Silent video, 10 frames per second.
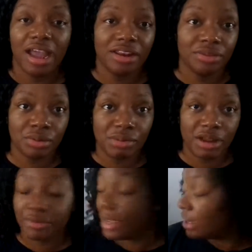I had to throw mine
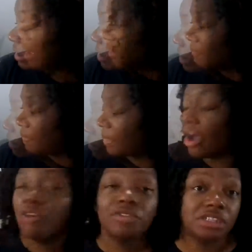away.
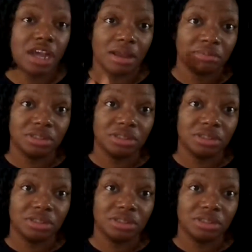Over time,